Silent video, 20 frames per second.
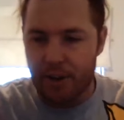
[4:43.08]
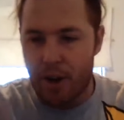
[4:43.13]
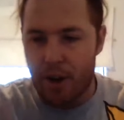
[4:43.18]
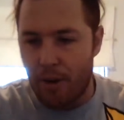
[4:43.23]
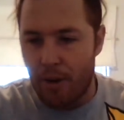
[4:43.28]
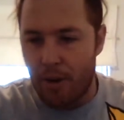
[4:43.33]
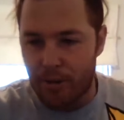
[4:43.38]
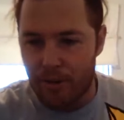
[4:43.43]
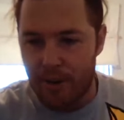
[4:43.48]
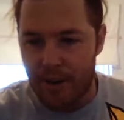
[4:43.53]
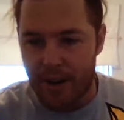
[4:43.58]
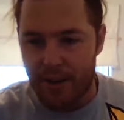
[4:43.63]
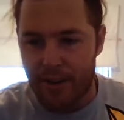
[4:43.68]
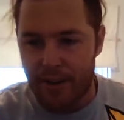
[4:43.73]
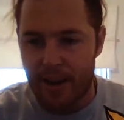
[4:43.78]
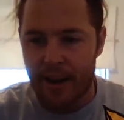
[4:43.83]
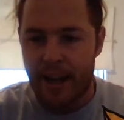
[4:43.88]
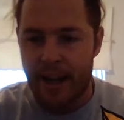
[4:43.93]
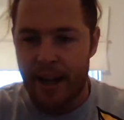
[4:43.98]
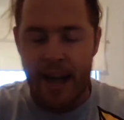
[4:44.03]
alter
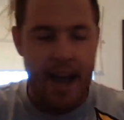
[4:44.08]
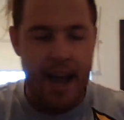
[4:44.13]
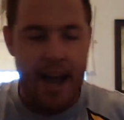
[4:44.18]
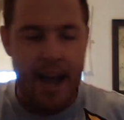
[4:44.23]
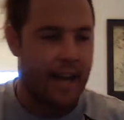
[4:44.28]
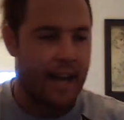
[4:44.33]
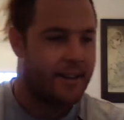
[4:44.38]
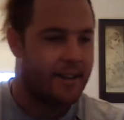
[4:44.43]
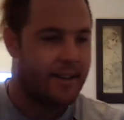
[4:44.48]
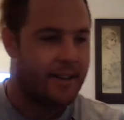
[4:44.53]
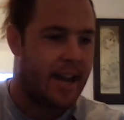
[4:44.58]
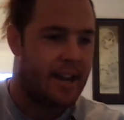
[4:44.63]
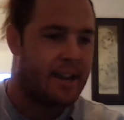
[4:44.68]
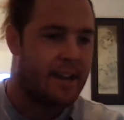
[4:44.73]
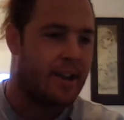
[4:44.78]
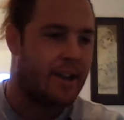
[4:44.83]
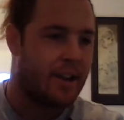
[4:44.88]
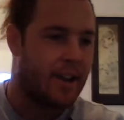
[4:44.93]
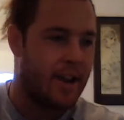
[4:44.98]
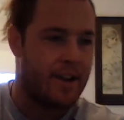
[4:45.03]
anything, and
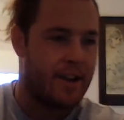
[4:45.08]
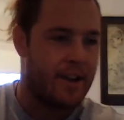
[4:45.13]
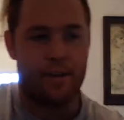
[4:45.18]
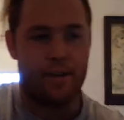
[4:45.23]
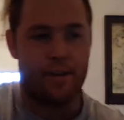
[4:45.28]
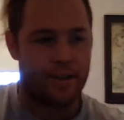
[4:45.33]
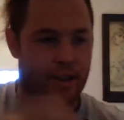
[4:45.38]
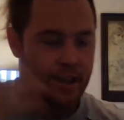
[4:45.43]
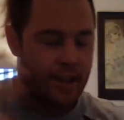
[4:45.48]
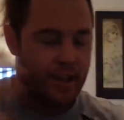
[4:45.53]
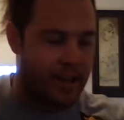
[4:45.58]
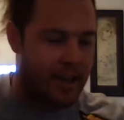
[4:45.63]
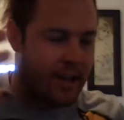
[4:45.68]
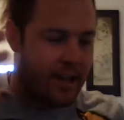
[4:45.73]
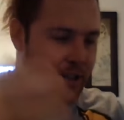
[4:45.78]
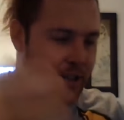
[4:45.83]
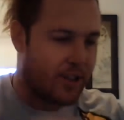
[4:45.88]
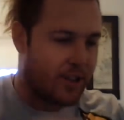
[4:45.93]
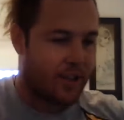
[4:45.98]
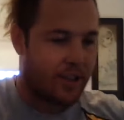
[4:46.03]
it obviously
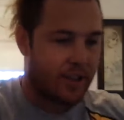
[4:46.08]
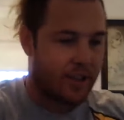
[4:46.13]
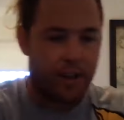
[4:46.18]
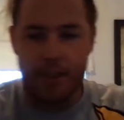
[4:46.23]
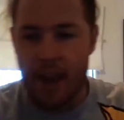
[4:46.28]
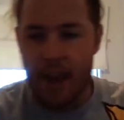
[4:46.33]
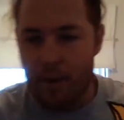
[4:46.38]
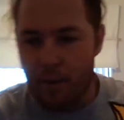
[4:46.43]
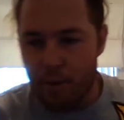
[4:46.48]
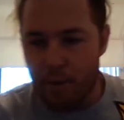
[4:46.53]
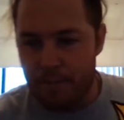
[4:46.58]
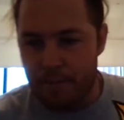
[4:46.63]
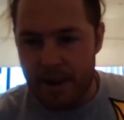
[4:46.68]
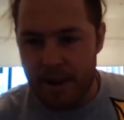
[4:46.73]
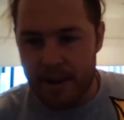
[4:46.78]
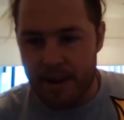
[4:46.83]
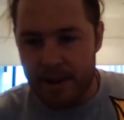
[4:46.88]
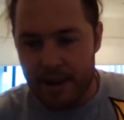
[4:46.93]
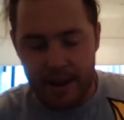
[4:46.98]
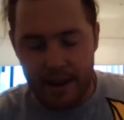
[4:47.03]
just, you know, that would
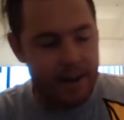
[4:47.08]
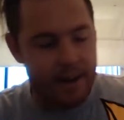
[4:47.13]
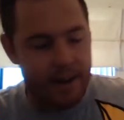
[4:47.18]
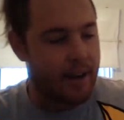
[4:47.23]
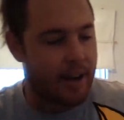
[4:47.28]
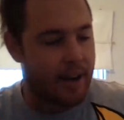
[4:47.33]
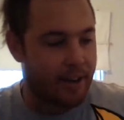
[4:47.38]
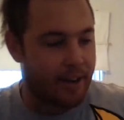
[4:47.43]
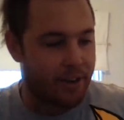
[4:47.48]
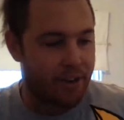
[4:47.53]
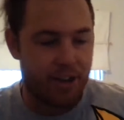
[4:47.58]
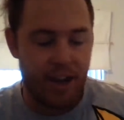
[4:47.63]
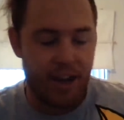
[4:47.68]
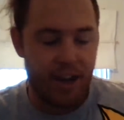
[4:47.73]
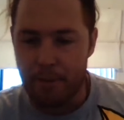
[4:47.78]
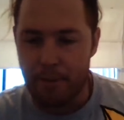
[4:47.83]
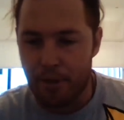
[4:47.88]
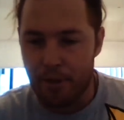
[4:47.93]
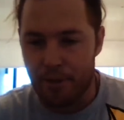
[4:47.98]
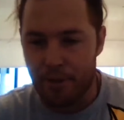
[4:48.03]
be a
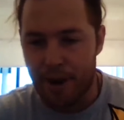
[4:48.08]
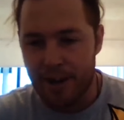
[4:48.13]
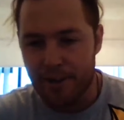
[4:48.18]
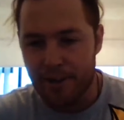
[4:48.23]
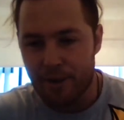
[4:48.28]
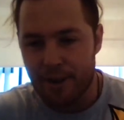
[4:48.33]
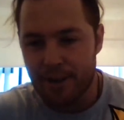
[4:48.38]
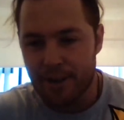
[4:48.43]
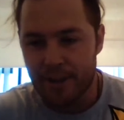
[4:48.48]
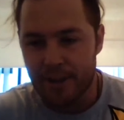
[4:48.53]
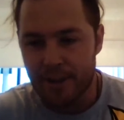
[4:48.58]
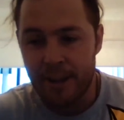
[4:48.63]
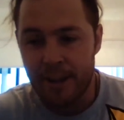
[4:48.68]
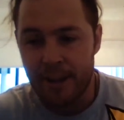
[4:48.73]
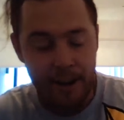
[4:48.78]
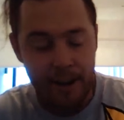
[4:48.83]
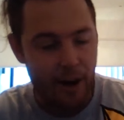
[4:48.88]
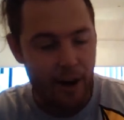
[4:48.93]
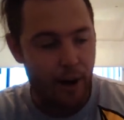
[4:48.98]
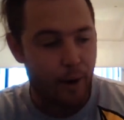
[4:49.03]
step in the right direction
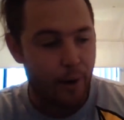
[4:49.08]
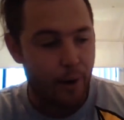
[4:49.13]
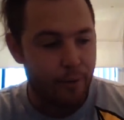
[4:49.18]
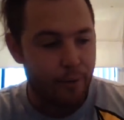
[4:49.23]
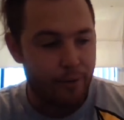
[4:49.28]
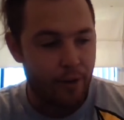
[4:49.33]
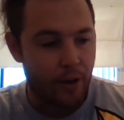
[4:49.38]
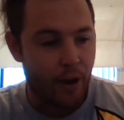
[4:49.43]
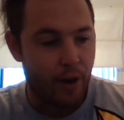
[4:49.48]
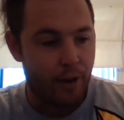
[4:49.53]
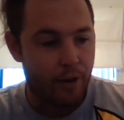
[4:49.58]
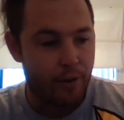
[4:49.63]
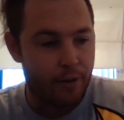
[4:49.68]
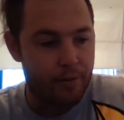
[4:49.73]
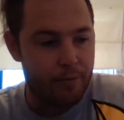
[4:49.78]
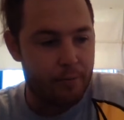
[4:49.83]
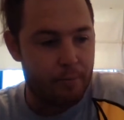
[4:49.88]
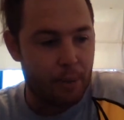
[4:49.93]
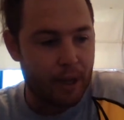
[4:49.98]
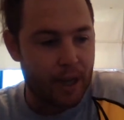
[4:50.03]
of
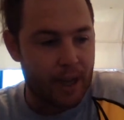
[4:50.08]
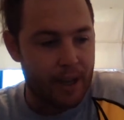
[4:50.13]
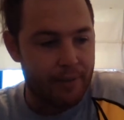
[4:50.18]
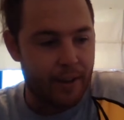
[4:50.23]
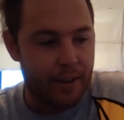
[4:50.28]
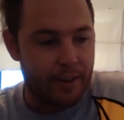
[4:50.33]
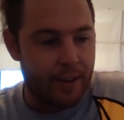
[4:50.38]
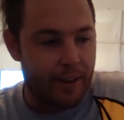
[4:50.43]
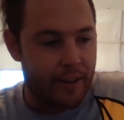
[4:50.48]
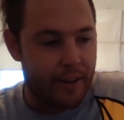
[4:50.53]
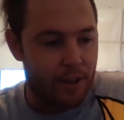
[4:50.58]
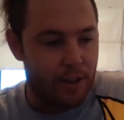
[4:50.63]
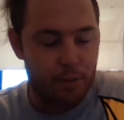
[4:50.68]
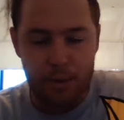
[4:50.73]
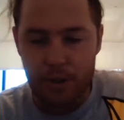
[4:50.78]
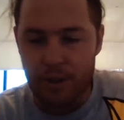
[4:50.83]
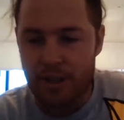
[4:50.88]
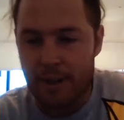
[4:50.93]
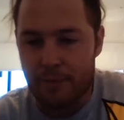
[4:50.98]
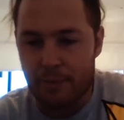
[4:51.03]
believing that this
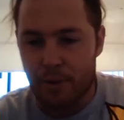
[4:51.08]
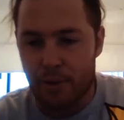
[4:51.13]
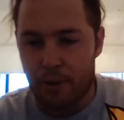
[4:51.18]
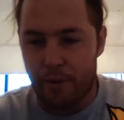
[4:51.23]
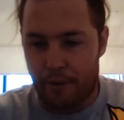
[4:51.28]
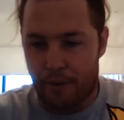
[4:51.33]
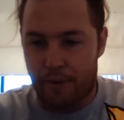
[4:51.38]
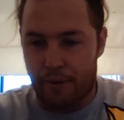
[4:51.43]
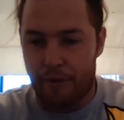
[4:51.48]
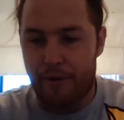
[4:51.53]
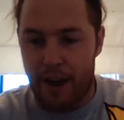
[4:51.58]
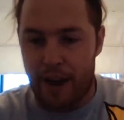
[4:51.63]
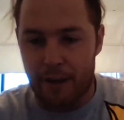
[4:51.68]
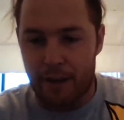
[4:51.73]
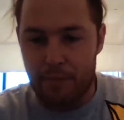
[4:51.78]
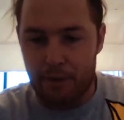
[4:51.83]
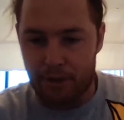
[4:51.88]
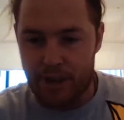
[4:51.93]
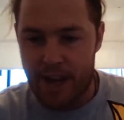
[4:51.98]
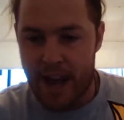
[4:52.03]
was some sort of
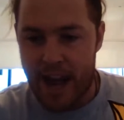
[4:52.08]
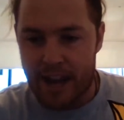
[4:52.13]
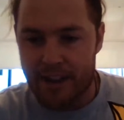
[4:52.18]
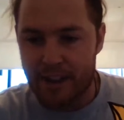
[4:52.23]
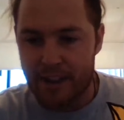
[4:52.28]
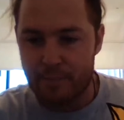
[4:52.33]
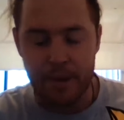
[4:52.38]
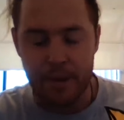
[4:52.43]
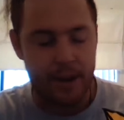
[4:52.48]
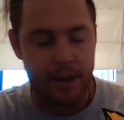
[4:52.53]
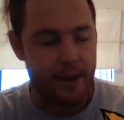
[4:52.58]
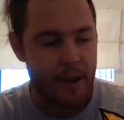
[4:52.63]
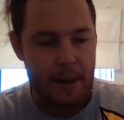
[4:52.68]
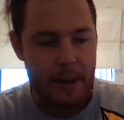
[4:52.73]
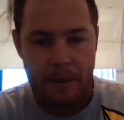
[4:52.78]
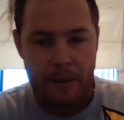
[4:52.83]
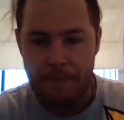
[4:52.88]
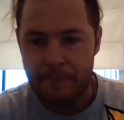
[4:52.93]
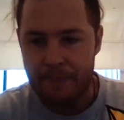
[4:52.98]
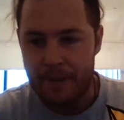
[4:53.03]
infallible text. But
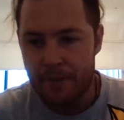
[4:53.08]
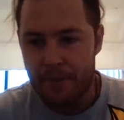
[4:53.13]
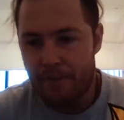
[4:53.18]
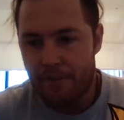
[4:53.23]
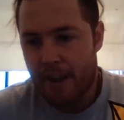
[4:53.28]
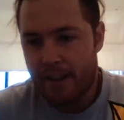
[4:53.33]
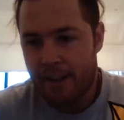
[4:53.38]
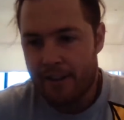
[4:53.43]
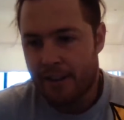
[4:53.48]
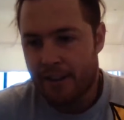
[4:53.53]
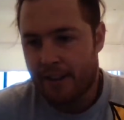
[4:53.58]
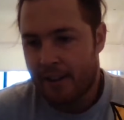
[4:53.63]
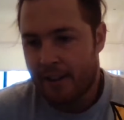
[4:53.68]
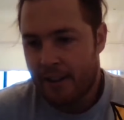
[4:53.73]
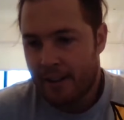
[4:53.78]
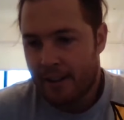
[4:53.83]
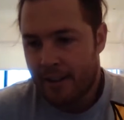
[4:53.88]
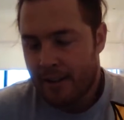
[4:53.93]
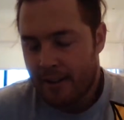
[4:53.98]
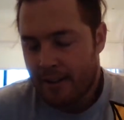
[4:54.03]
the fact that
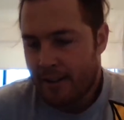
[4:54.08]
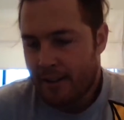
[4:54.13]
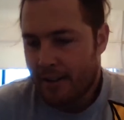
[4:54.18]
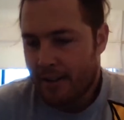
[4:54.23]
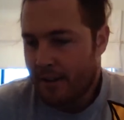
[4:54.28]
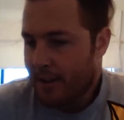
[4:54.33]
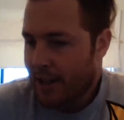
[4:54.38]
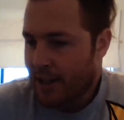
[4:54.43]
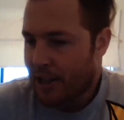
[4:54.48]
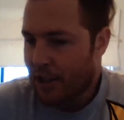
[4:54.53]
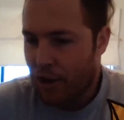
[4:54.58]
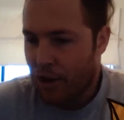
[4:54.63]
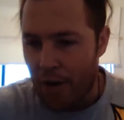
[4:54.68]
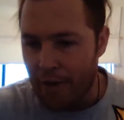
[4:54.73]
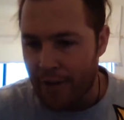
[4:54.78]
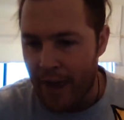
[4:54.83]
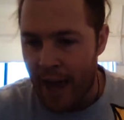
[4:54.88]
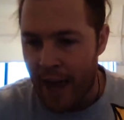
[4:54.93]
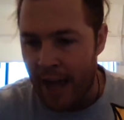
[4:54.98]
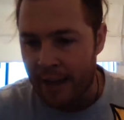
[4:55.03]
it's
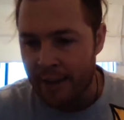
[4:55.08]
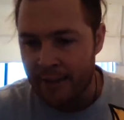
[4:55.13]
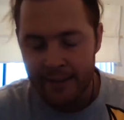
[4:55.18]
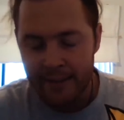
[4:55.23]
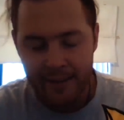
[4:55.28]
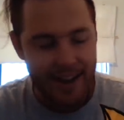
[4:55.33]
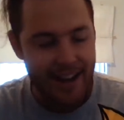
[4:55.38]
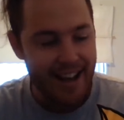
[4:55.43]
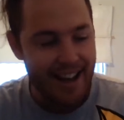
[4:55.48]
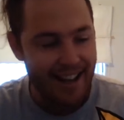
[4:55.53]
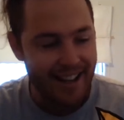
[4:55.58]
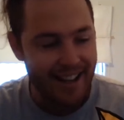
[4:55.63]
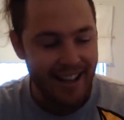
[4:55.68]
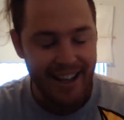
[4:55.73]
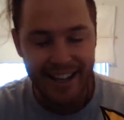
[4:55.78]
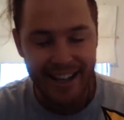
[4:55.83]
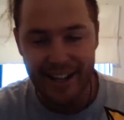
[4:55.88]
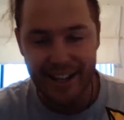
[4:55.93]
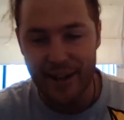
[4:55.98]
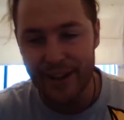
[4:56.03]
not that,
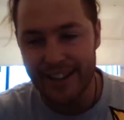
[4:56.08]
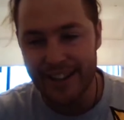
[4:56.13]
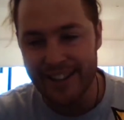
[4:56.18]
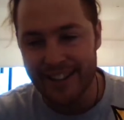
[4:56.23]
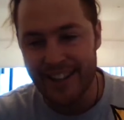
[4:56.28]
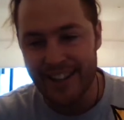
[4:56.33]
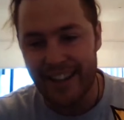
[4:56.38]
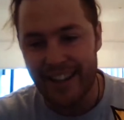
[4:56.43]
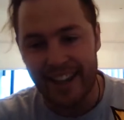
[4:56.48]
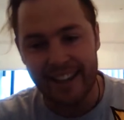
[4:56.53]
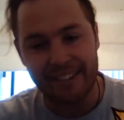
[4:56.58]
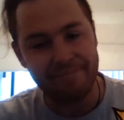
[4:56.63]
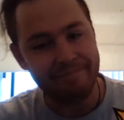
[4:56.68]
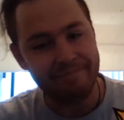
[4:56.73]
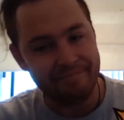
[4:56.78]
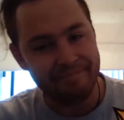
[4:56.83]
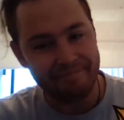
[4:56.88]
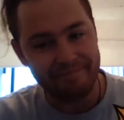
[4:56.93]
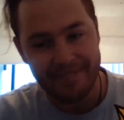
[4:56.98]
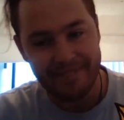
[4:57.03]
because like,
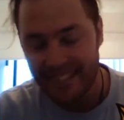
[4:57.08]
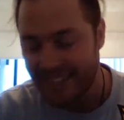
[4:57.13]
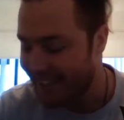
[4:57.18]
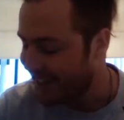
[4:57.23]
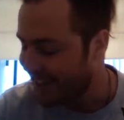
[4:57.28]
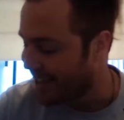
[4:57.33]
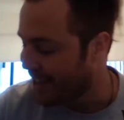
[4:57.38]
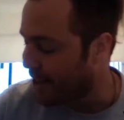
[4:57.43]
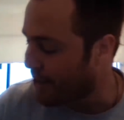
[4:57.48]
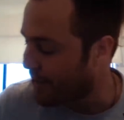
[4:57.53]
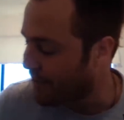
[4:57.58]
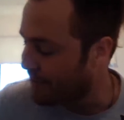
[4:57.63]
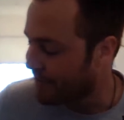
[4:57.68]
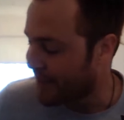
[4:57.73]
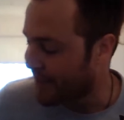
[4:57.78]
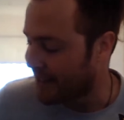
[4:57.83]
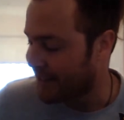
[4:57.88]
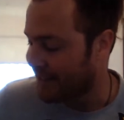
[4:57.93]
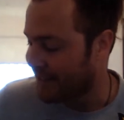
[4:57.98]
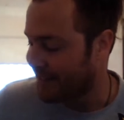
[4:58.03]
you know,
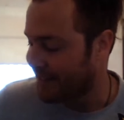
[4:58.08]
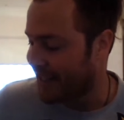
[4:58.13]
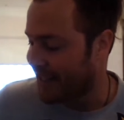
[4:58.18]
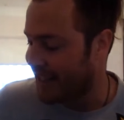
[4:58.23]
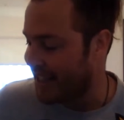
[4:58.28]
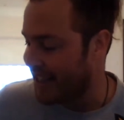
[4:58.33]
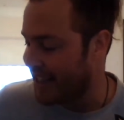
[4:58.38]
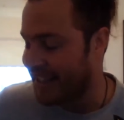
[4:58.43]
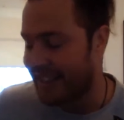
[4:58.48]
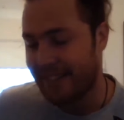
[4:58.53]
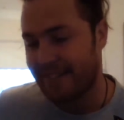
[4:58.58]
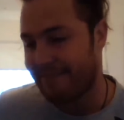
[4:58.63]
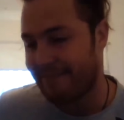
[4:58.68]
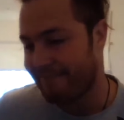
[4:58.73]
that it,